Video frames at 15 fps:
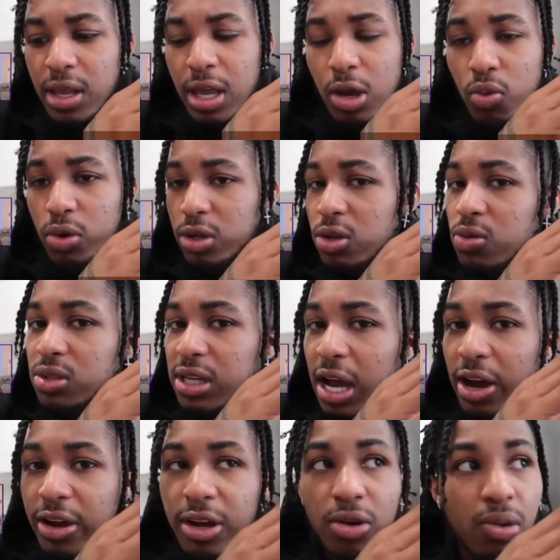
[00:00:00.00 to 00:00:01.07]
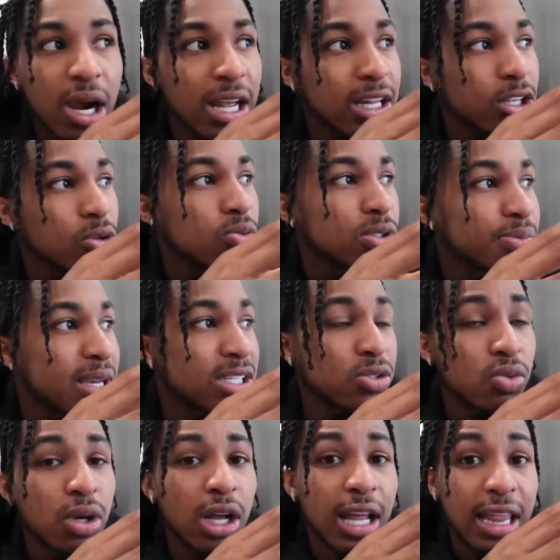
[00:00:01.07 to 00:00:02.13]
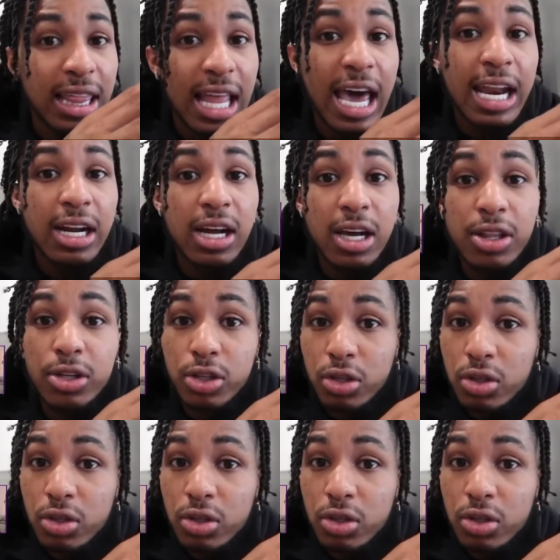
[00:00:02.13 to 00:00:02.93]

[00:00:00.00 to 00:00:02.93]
And when you was out here, Riley, you was messing with a lot of